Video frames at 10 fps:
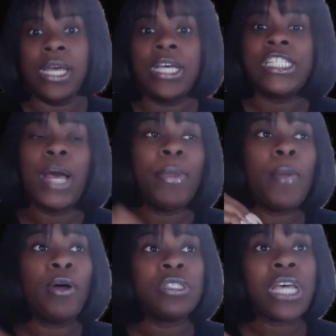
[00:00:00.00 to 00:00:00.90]
Some of the
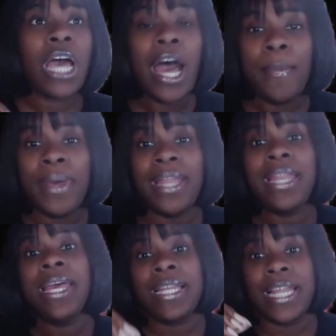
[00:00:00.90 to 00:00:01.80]
most common
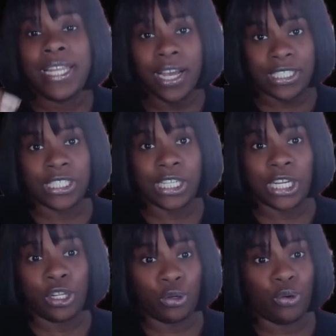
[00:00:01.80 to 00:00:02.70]
deductions
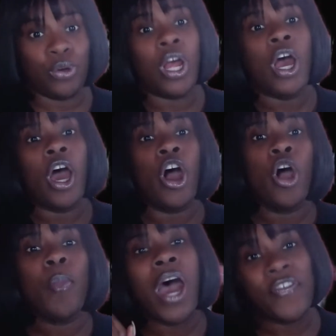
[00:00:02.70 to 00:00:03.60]
include
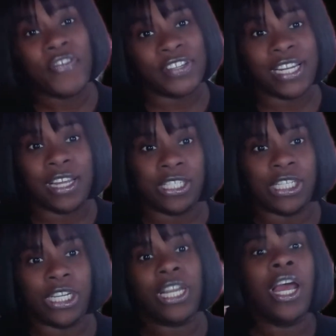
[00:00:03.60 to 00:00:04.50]
home office
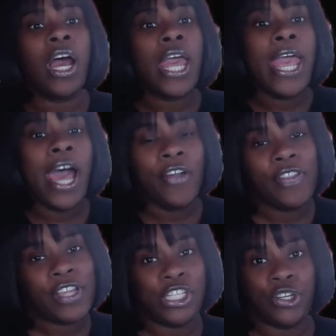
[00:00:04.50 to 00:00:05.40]
deduction, health
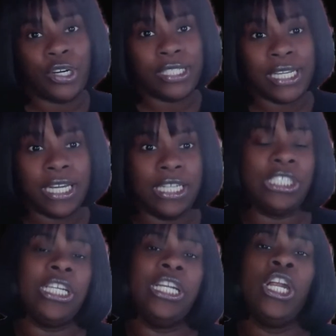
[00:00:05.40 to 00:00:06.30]
insurance
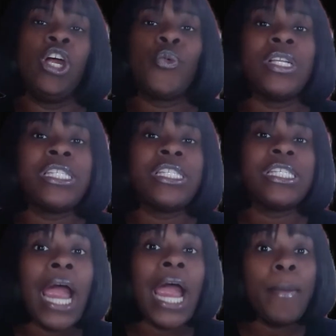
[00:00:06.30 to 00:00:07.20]
deduction,
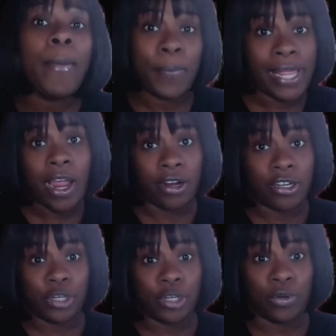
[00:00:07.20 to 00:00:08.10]
retirement plan
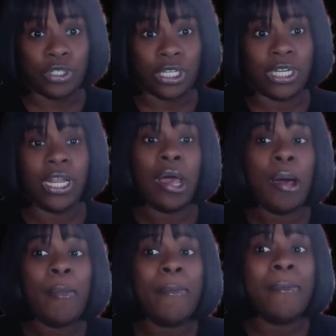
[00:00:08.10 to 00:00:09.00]
contribution,
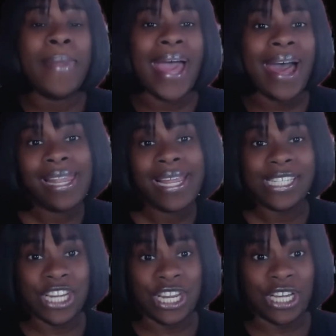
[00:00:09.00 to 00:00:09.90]
mileage
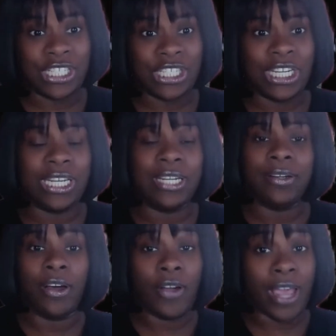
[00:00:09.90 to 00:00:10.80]
deduction,
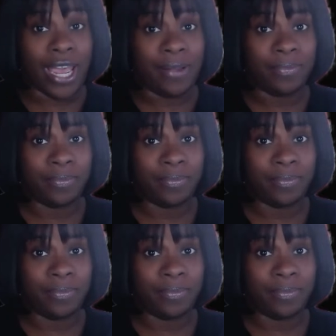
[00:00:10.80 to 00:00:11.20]
okay?